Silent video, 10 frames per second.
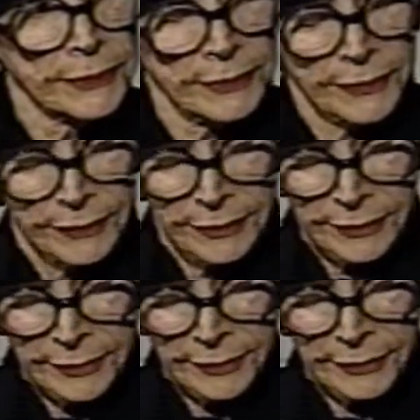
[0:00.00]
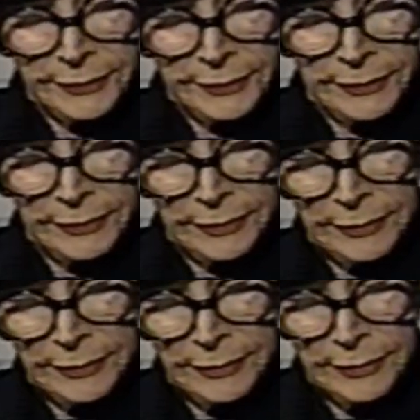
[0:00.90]

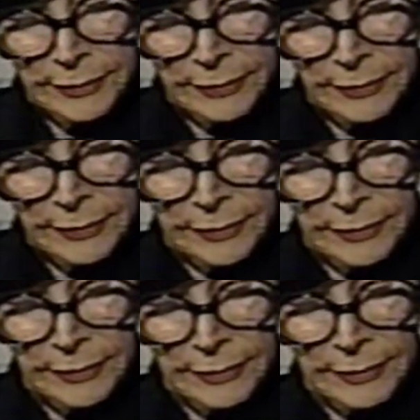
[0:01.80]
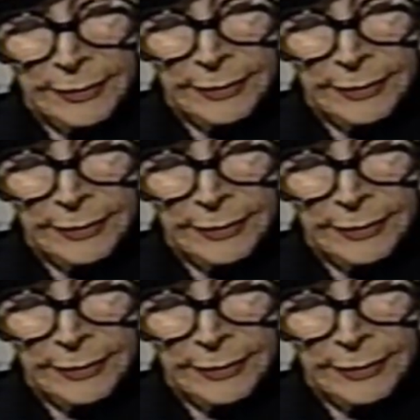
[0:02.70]
Nothing is said.